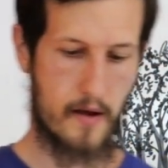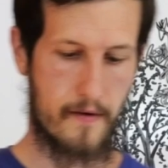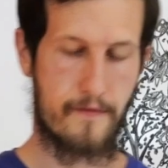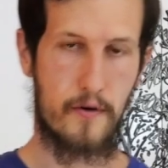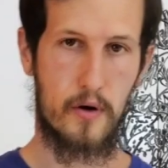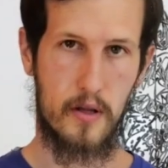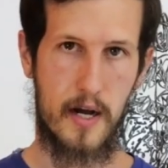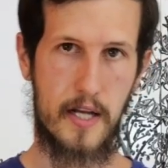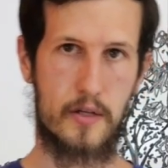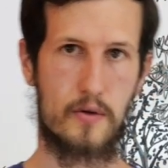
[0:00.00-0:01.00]

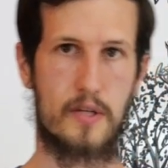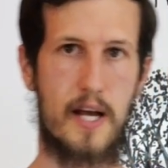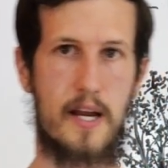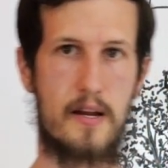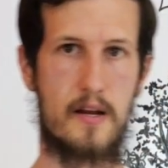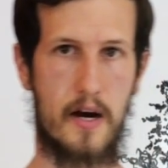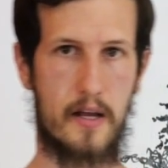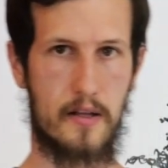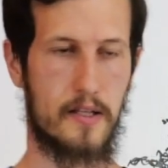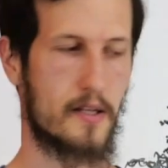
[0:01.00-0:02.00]
fertilizers and inoculants.